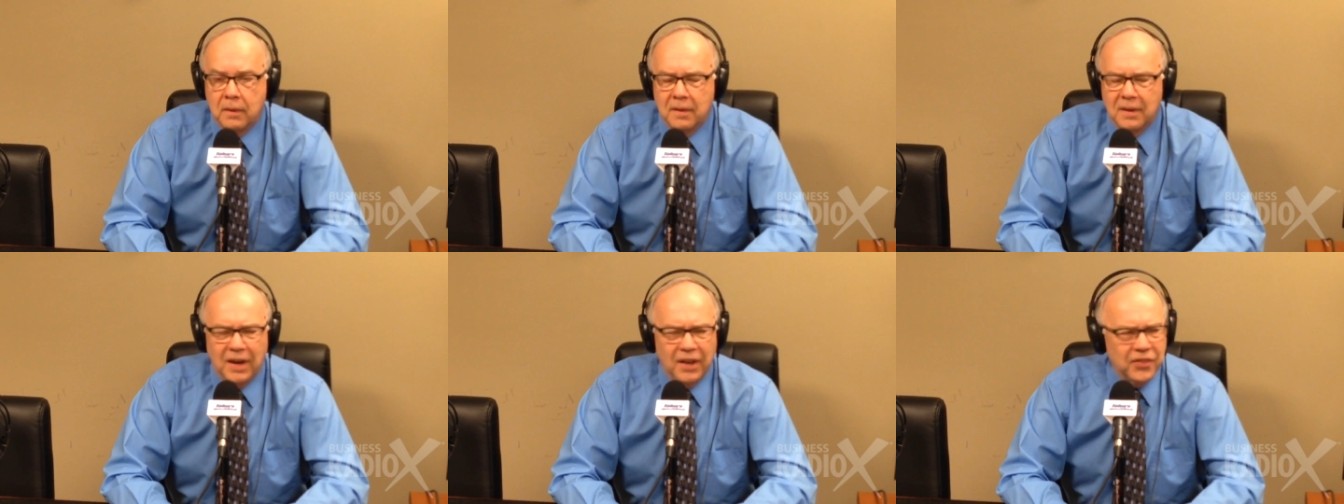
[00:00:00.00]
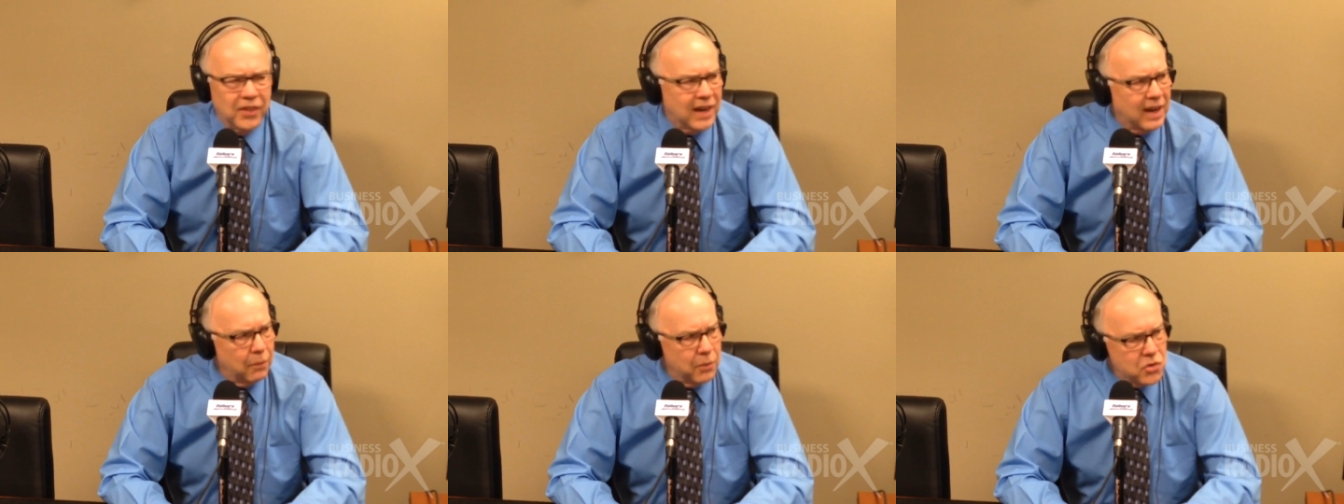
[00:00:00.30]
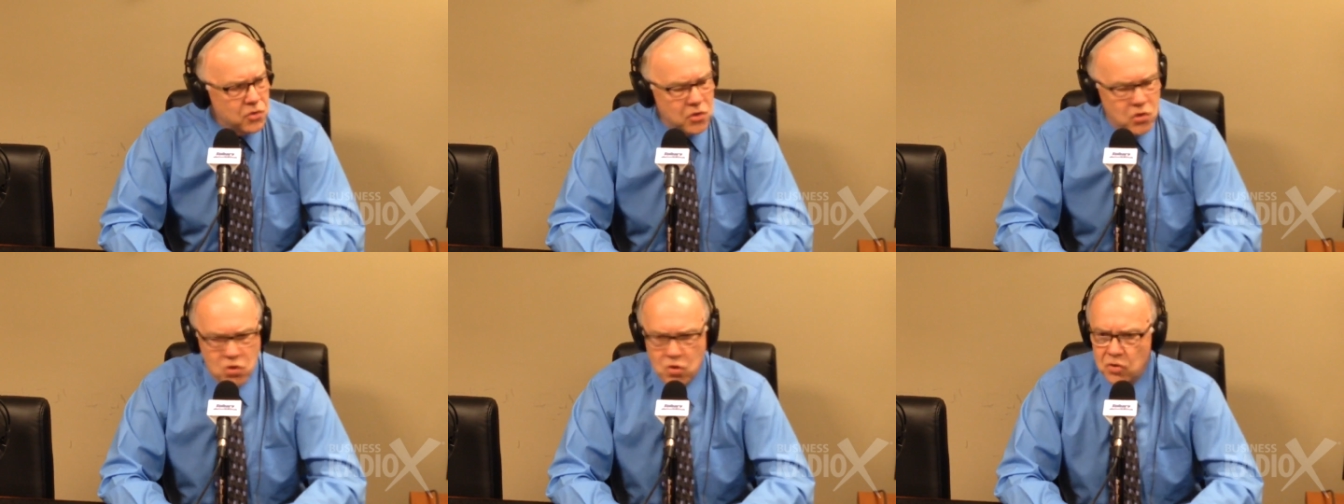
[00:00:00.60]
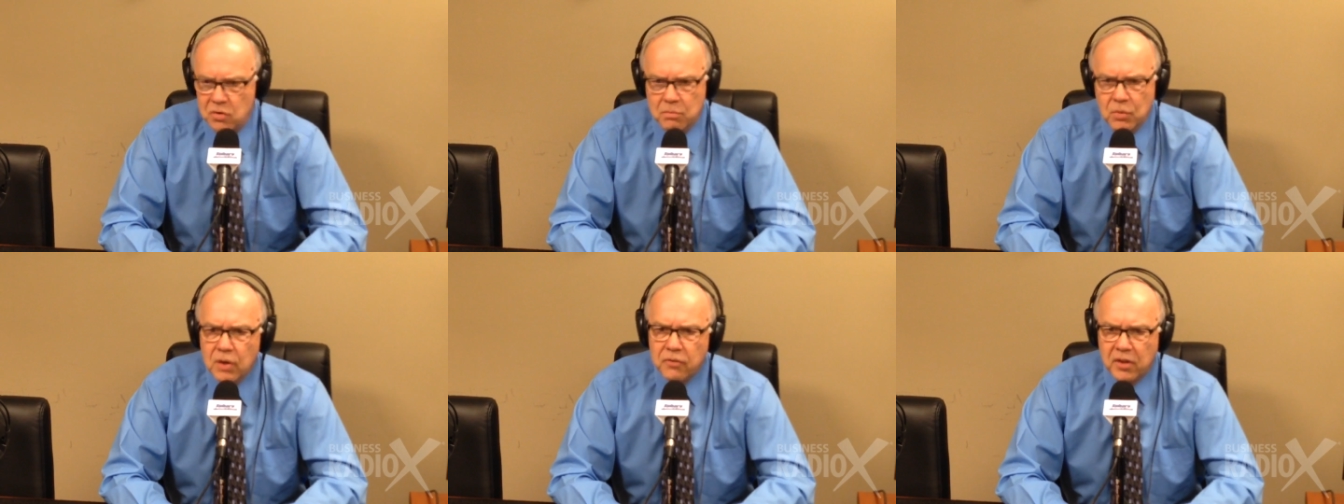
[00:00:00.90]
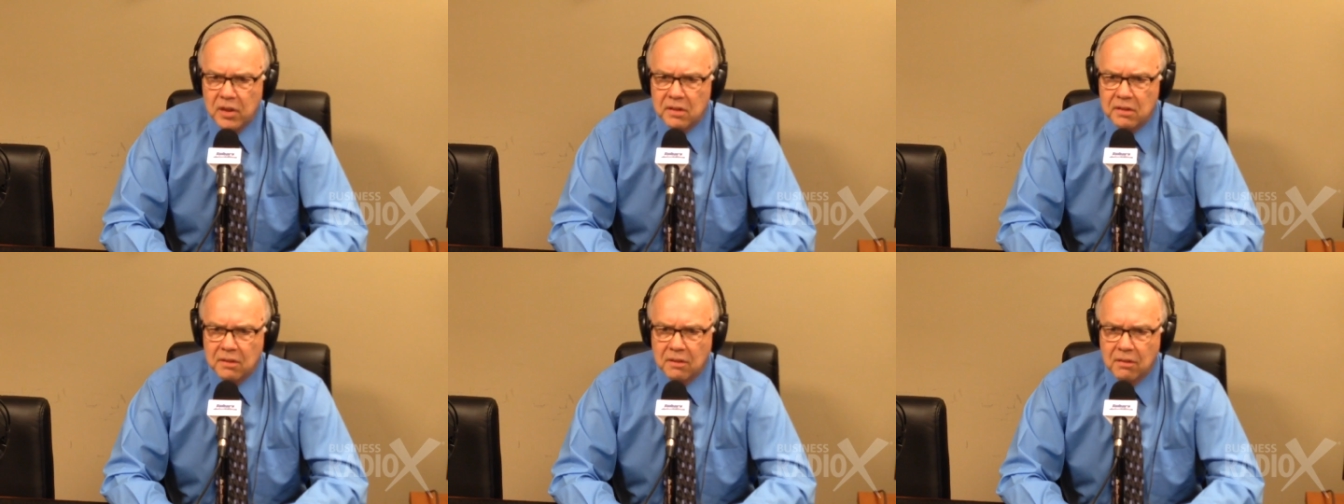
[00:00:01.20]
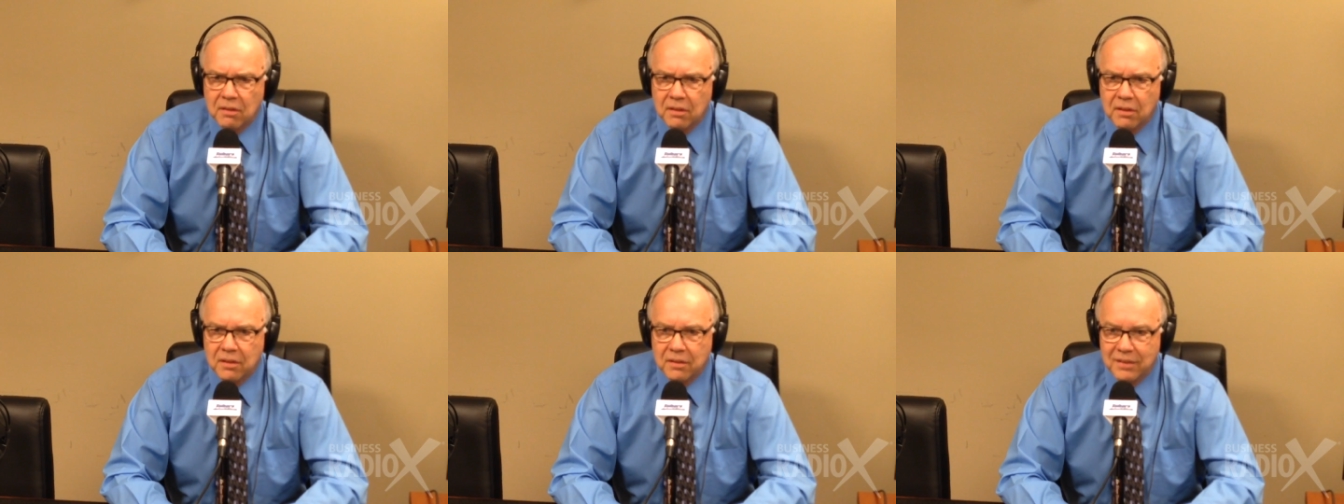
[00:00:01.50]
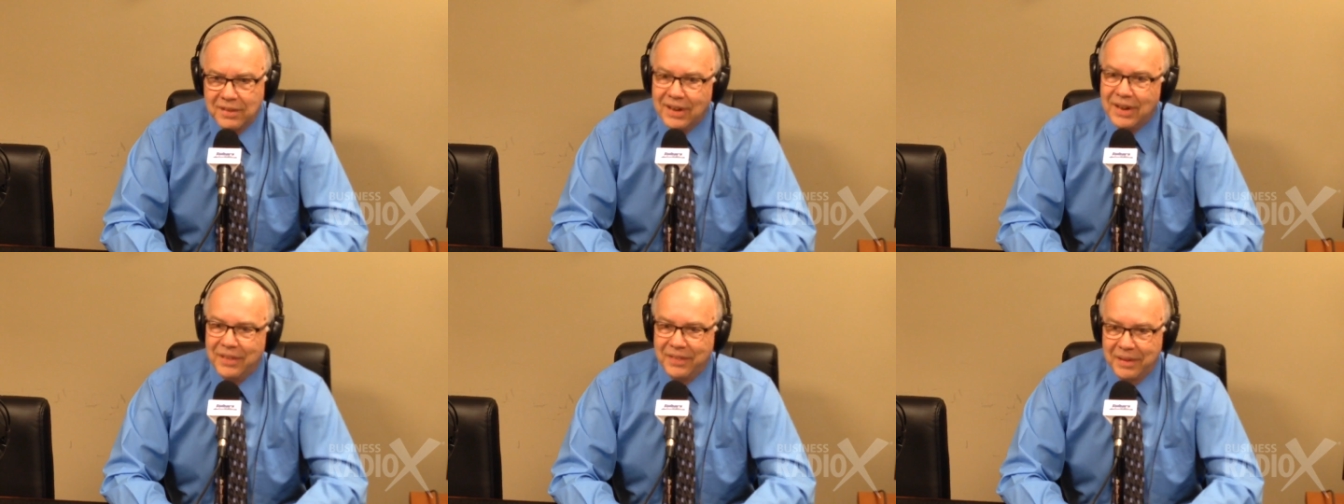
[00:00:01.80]
I thought I was just shooting movies.
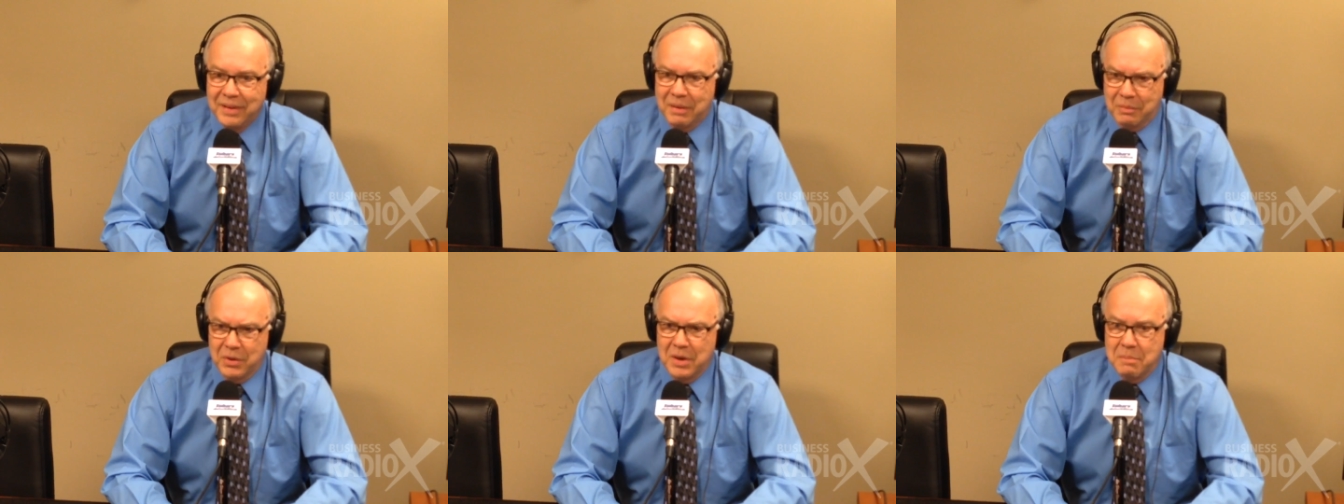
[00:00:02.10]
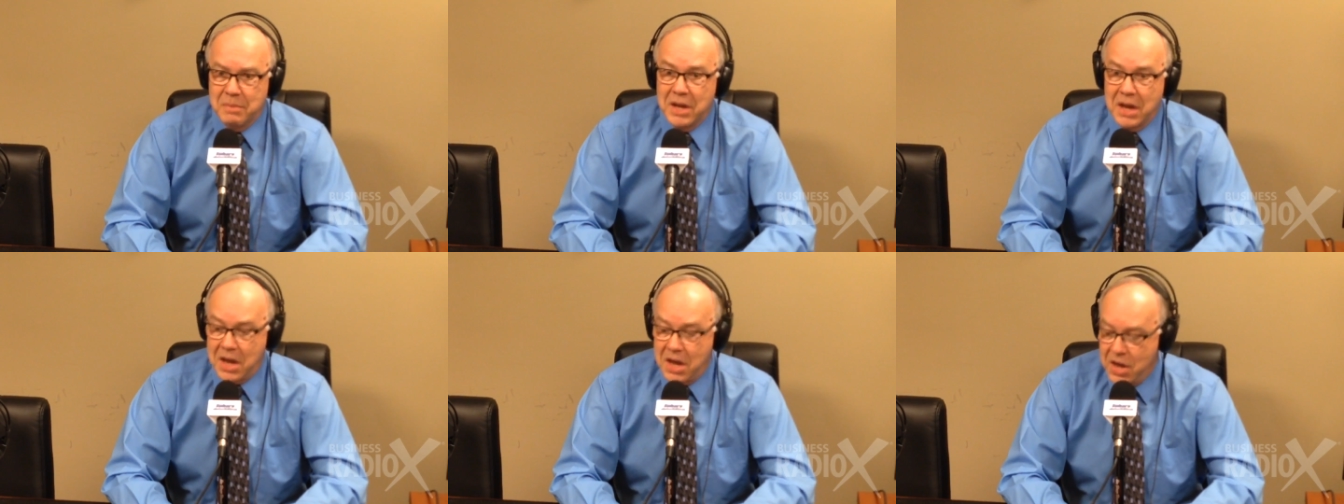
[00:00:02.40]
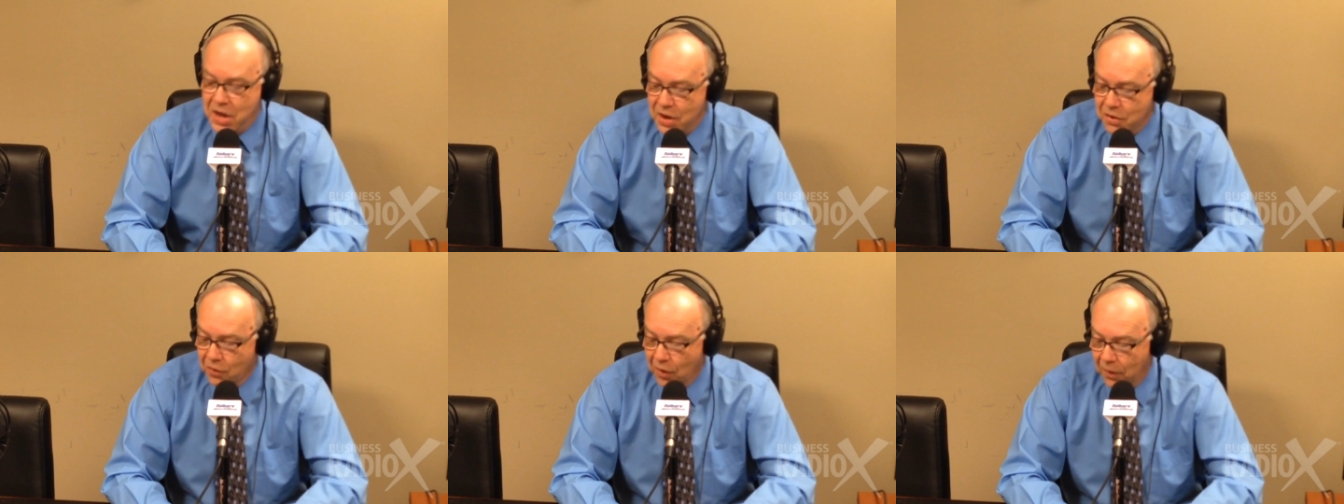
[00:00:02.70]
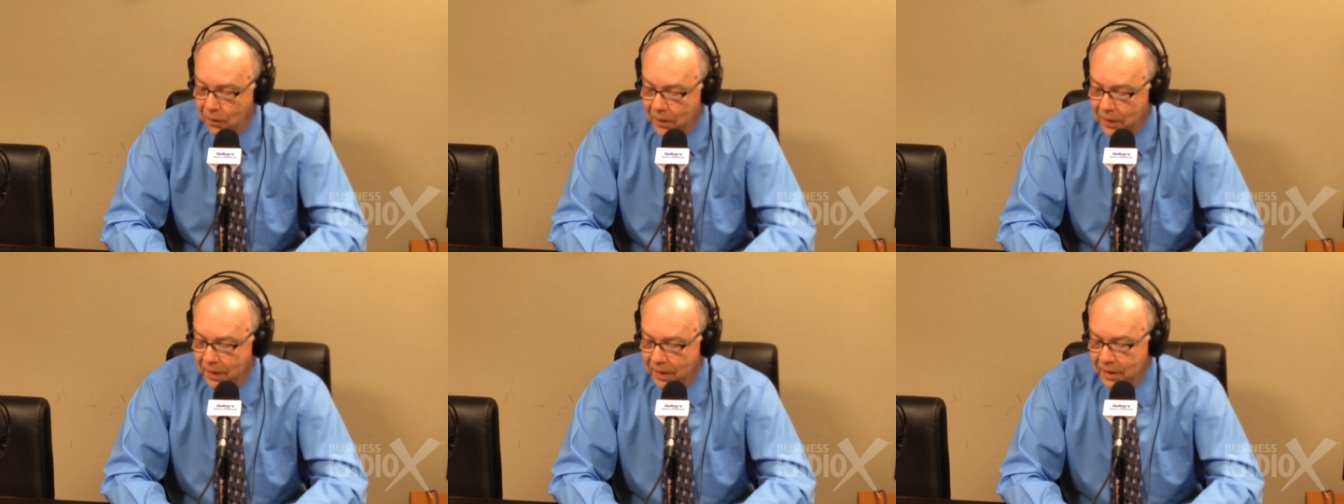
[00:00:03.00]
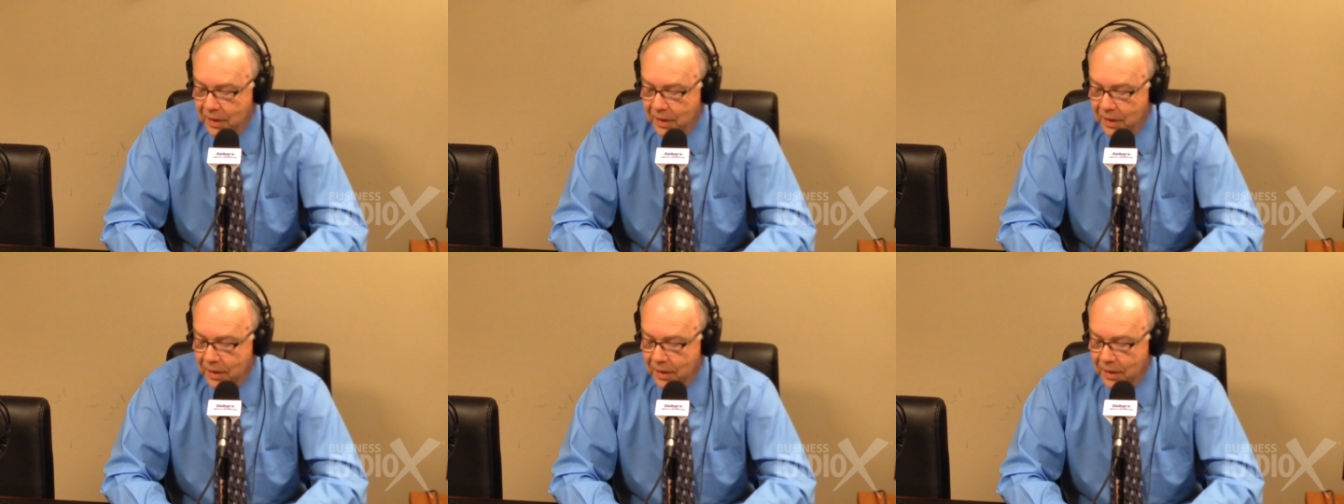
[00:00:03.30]
No, I'm going to be a hero.